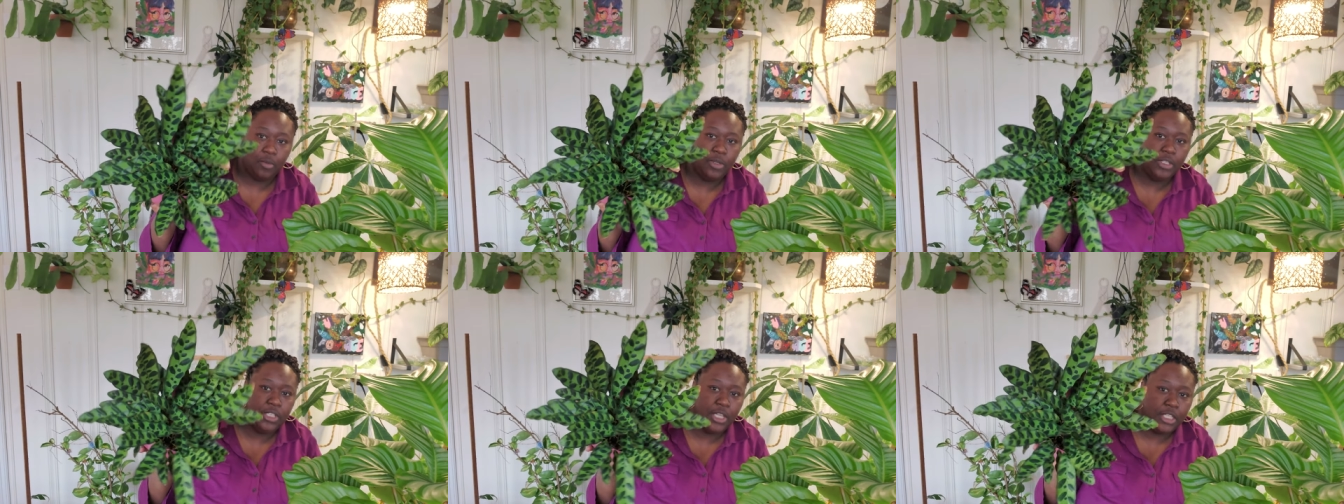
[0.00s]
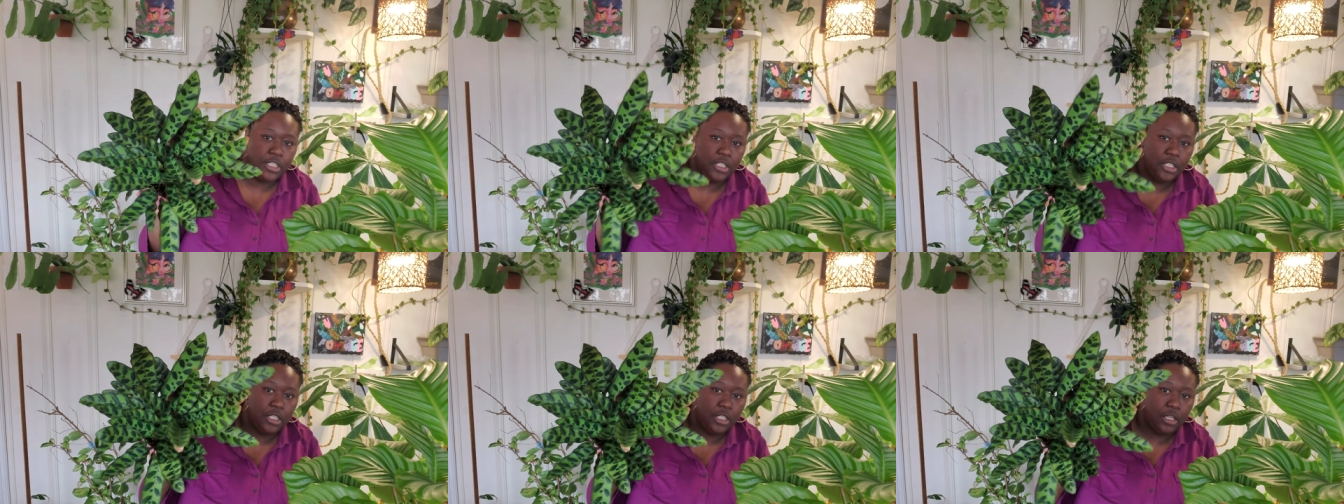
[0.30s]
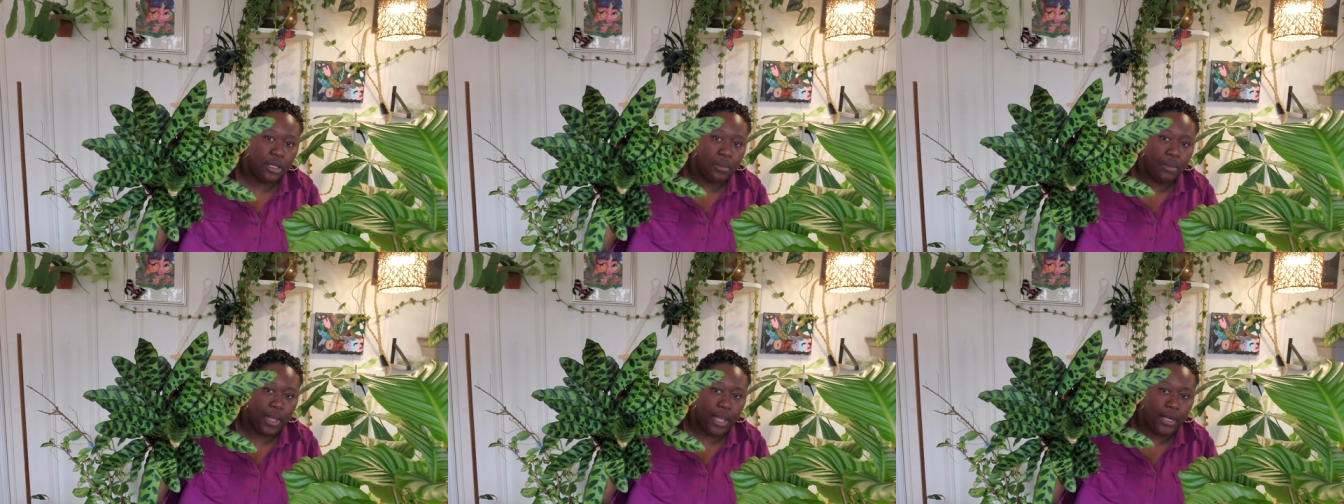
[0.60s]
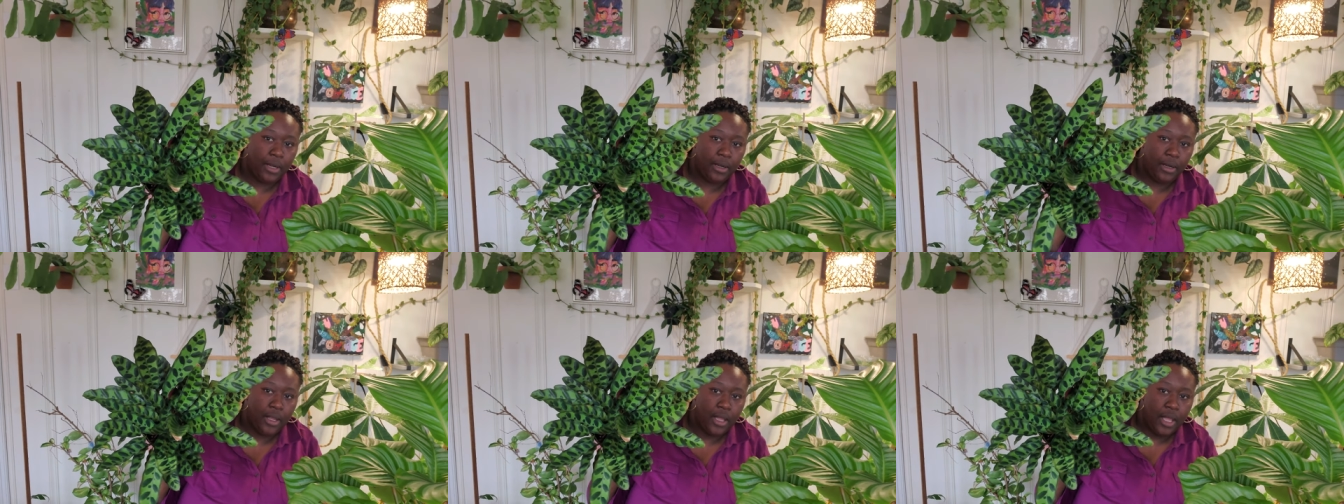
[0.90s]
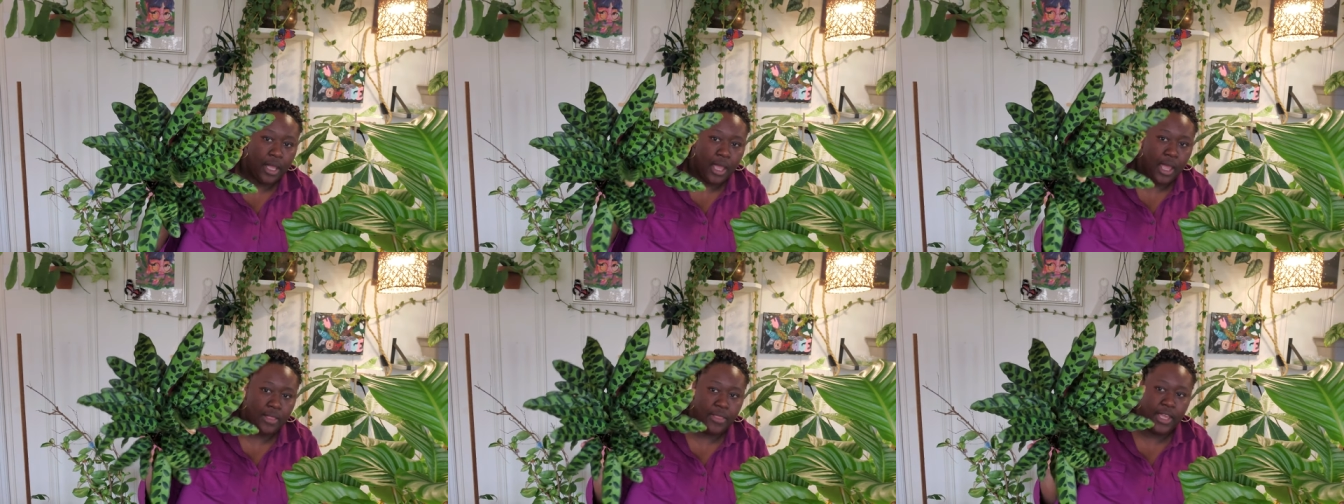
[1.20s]
But doesn't it look better?
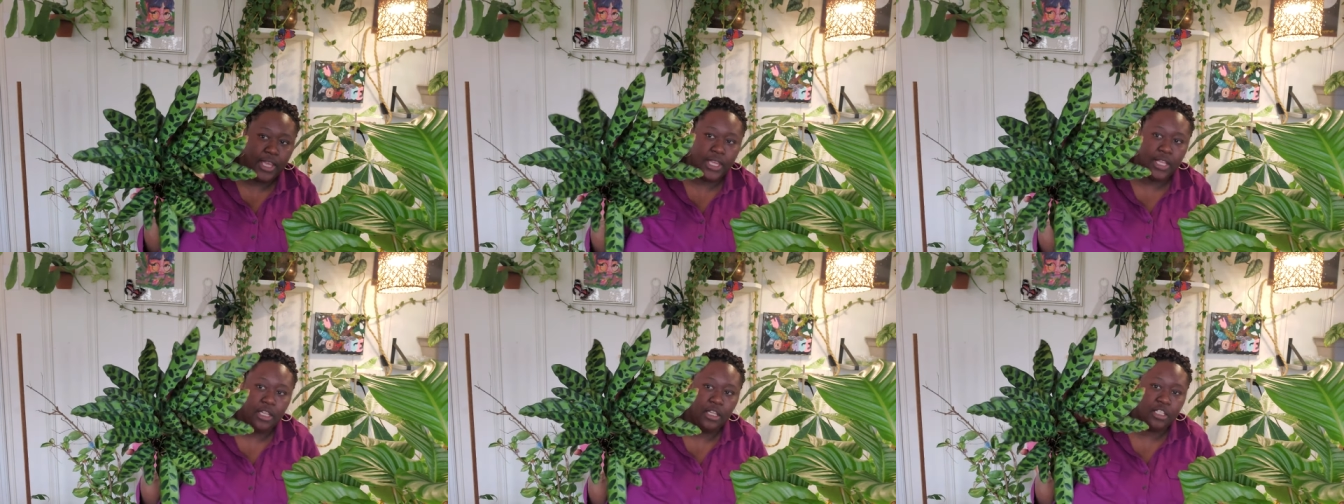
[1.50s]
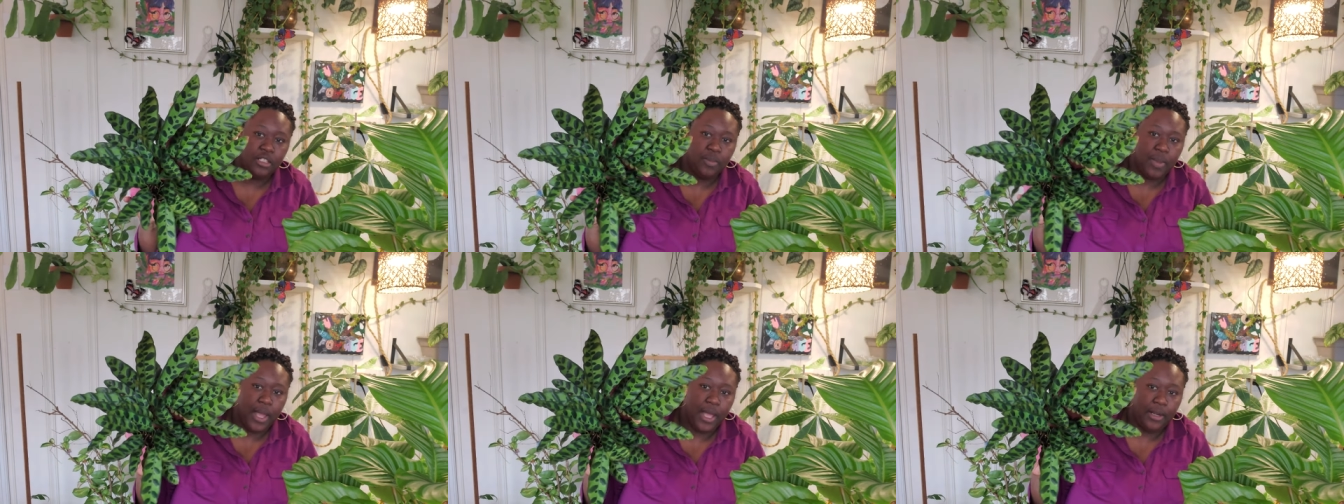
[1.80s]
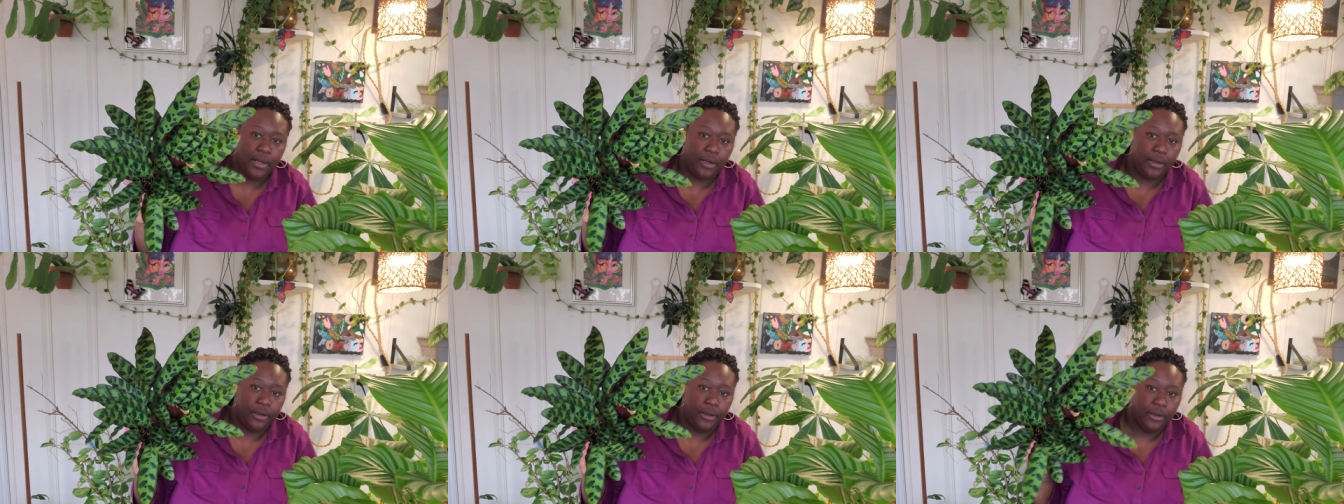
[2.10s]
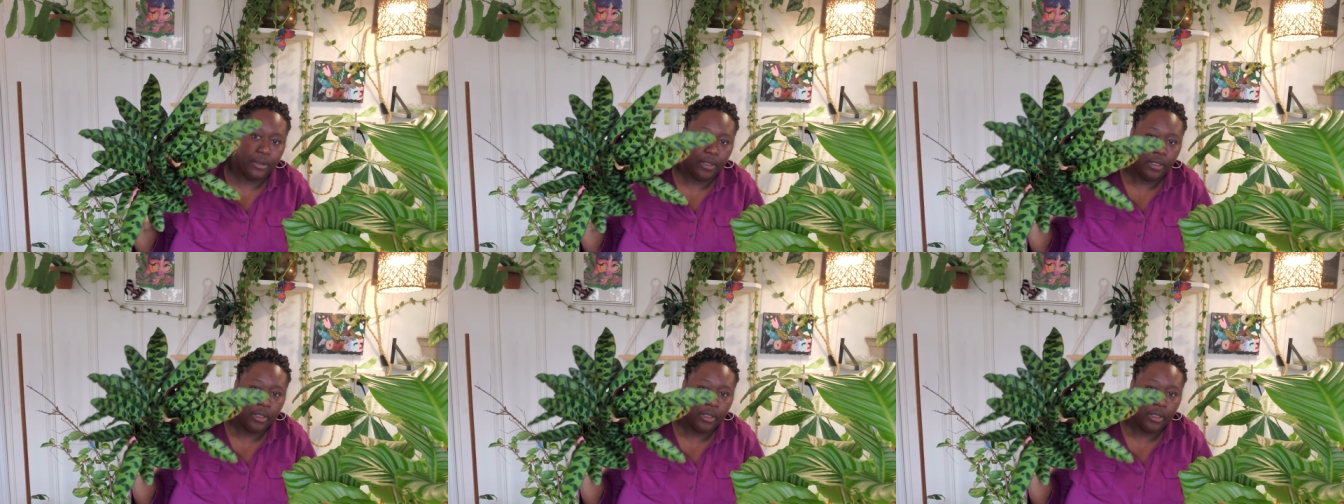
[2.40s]
I think it looks better.